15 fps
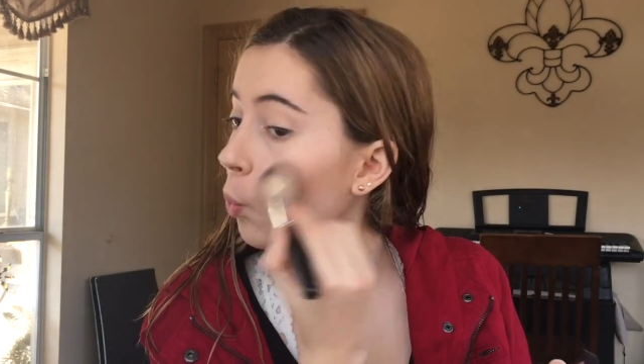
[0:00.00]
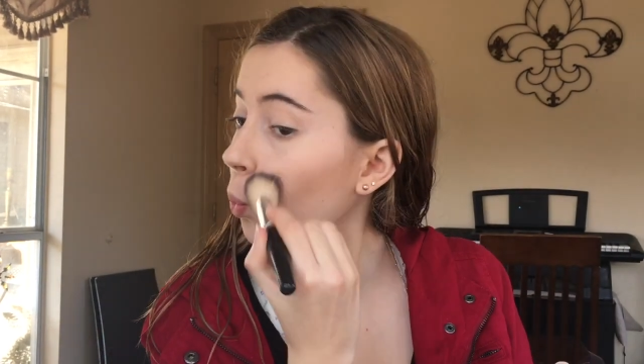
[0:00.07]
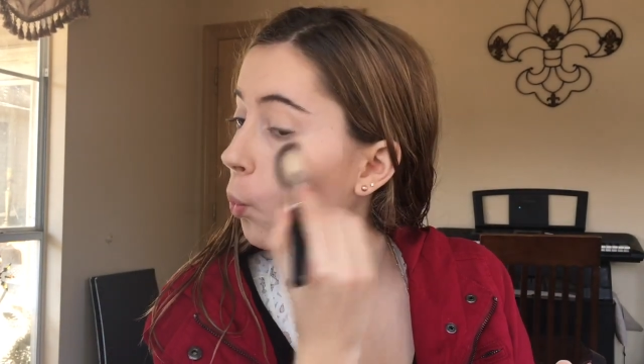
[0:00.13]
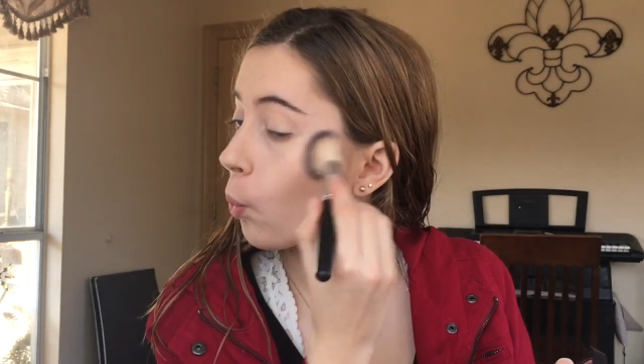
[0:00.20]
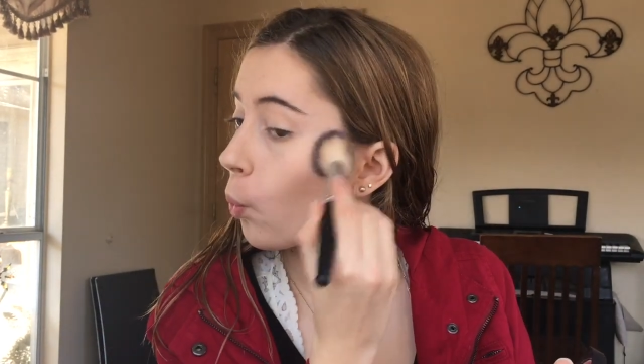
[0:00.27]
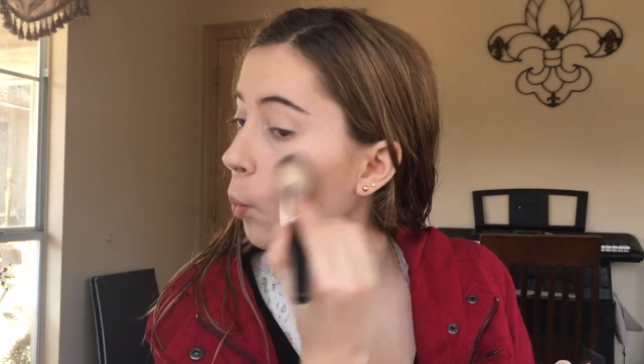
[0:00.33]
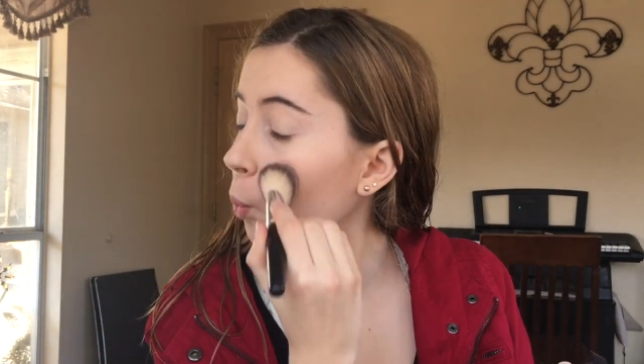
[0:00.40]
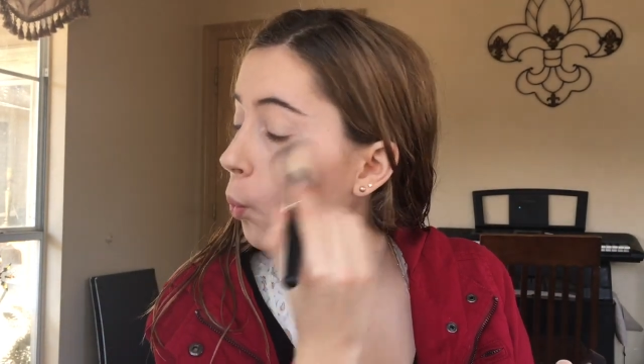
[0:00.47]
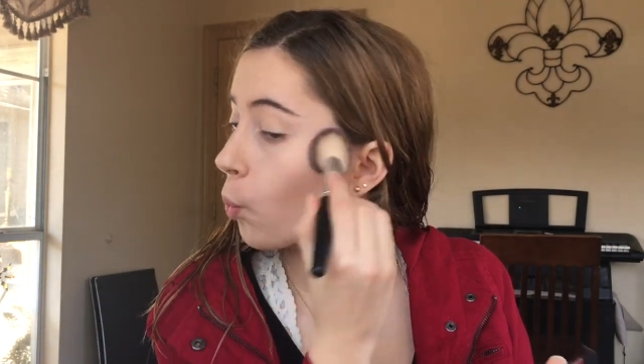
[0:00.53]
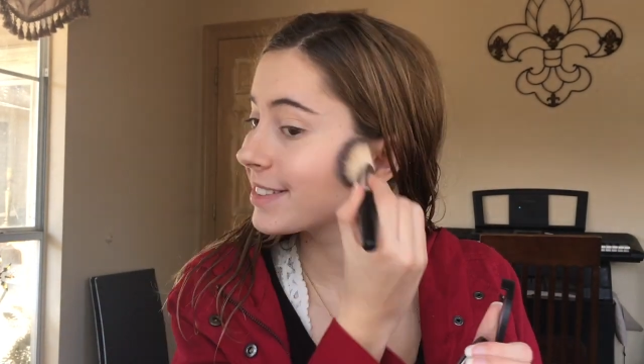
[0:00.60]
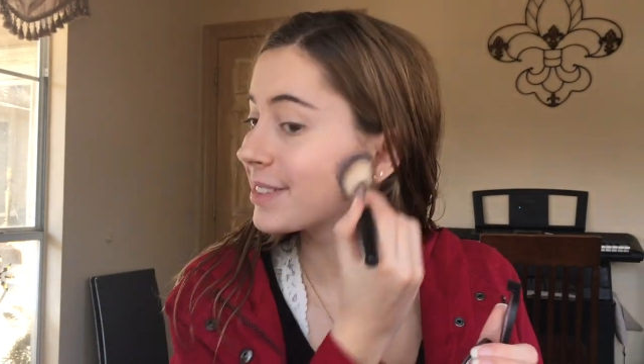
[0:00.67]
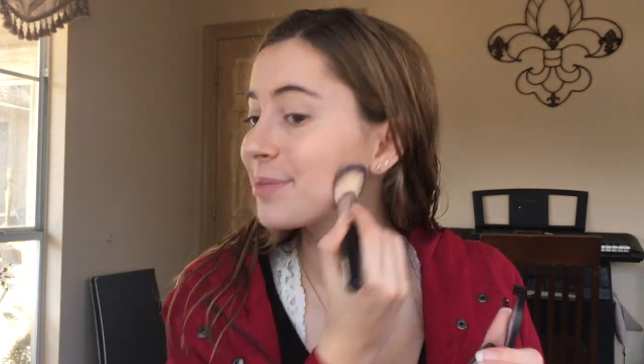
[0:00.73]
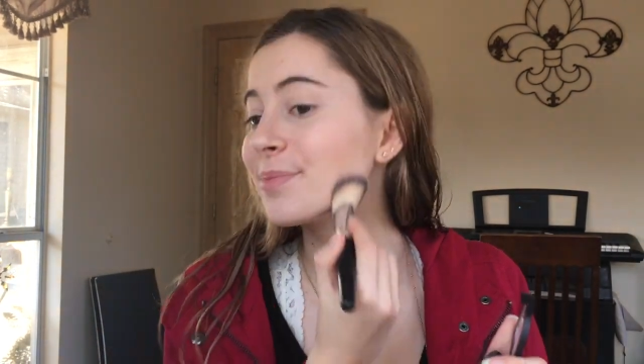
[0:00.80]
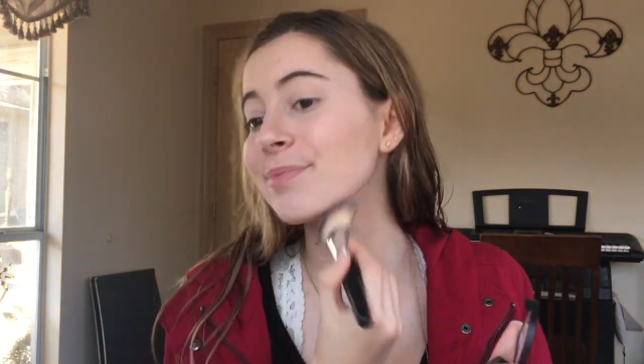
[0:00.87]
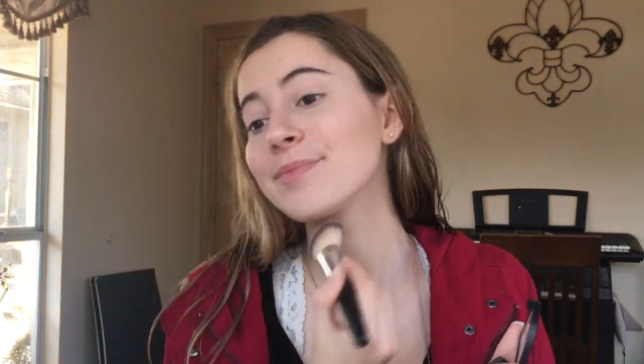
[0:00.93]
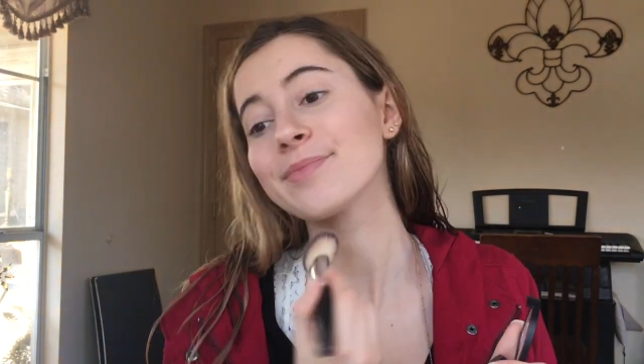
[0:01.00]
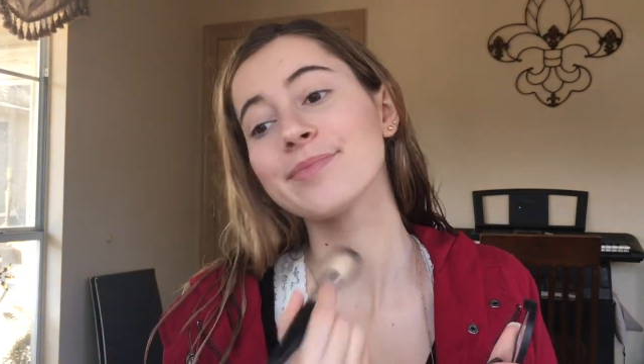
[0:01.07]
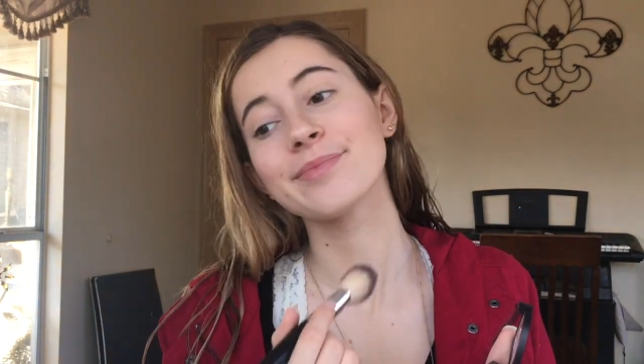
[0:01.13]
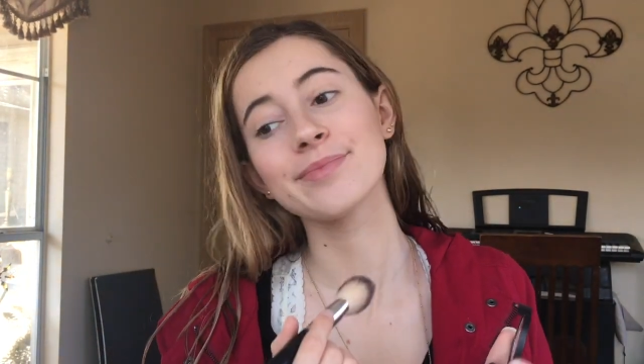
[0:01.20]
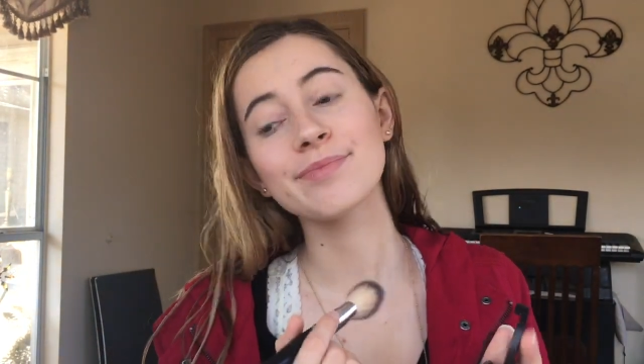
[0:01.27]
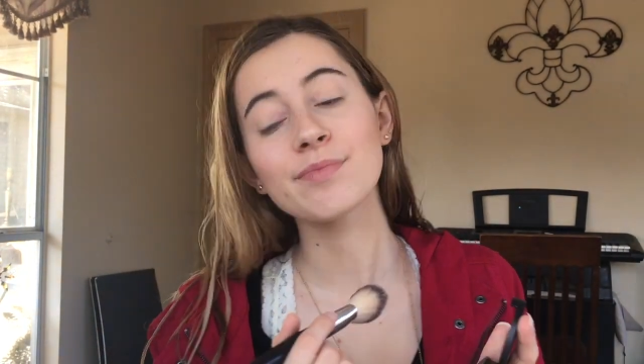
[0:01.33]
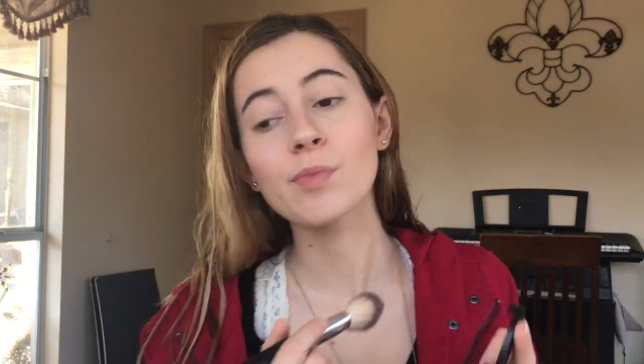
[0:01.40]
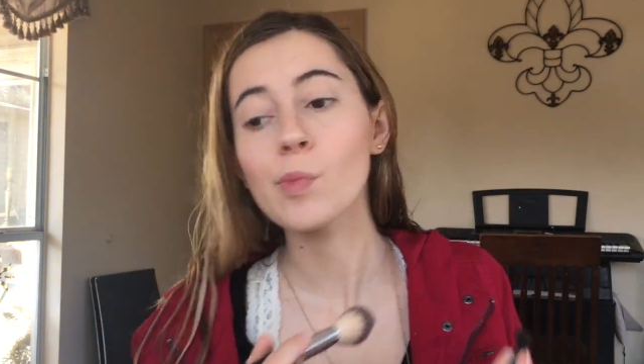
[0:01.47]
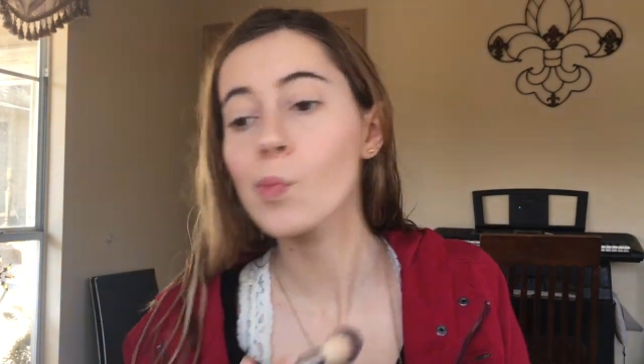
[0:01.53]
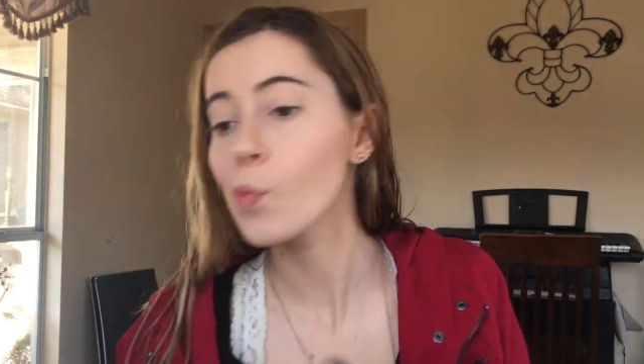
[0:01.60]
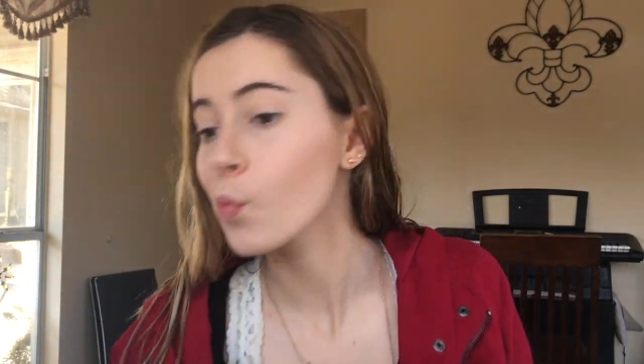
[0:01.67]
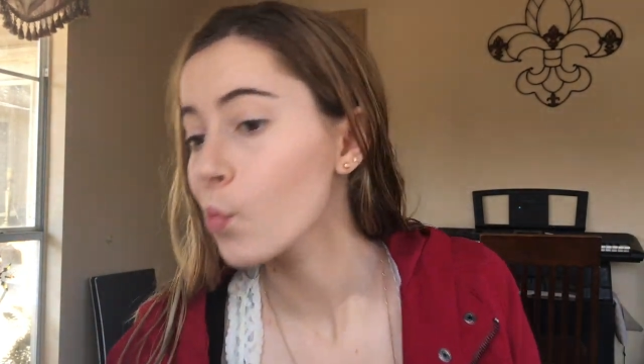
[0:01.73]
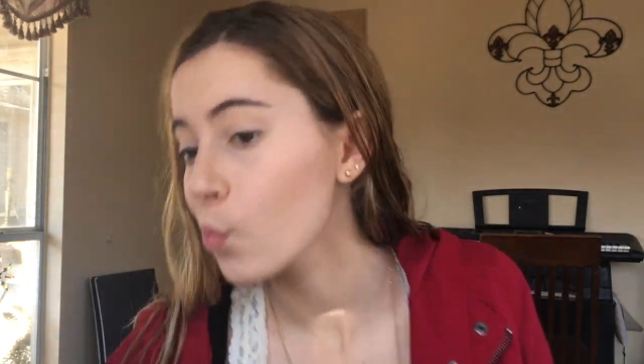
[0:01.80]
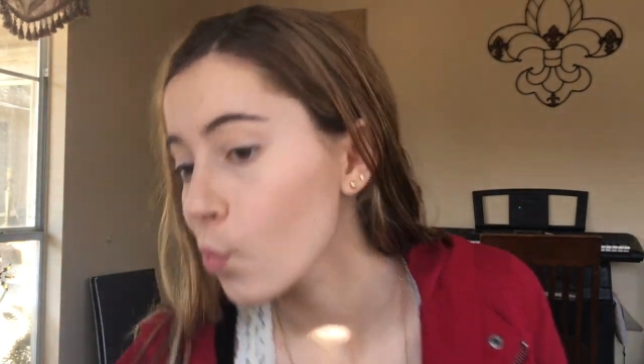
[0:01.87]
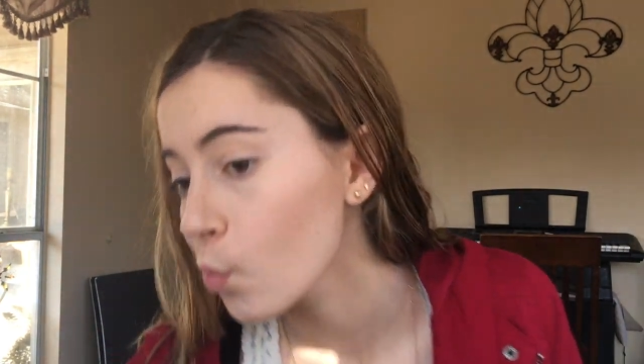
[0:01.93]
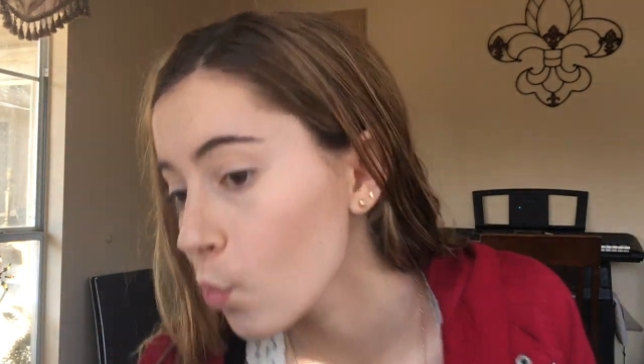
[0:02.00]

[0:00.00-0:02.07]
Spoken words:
reflection, and I